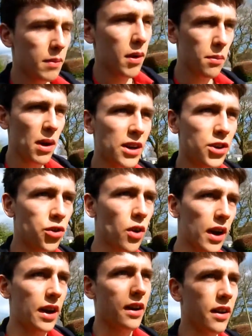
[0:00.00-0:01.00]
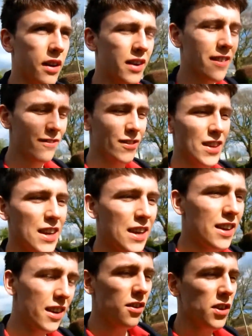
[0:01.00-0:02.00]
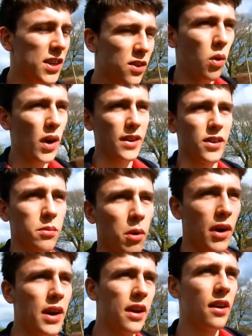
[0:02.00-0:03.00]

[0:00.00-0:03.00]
But I might try and... No, it is quite summery.